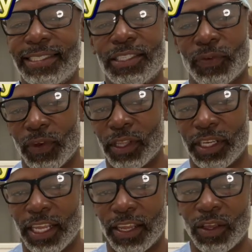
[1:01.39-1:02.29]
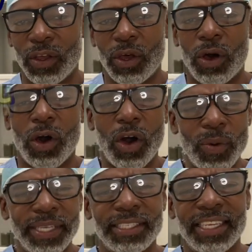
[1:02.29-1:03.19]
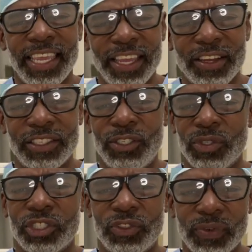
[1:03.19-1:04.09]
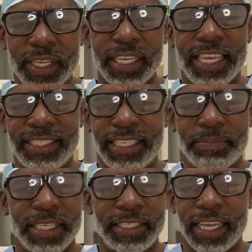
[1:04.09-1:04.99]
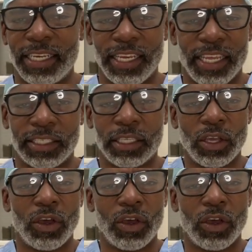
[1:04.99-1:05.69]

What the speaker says: sterility. Always adhere to strict aseptic techniques.